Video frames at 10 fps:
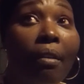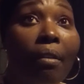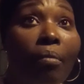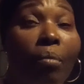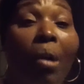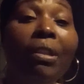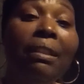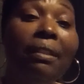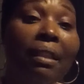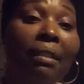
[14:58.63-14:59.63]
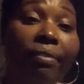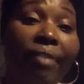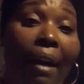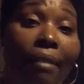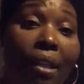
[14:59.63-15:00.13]
well, at least get to
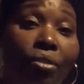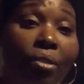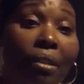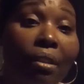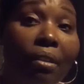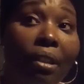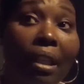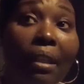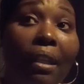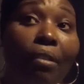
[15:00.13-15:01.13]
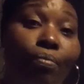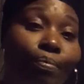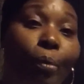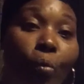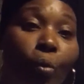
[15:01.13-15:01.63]
500 and then
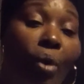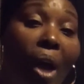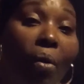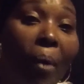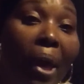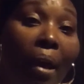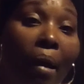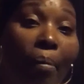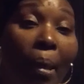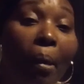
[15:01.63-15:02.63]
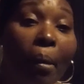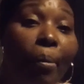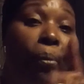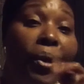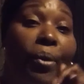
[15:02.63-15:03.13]
work our way up.
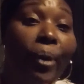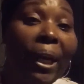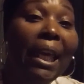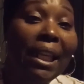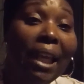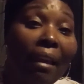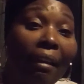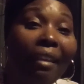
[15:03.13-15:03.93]
But we want to get there.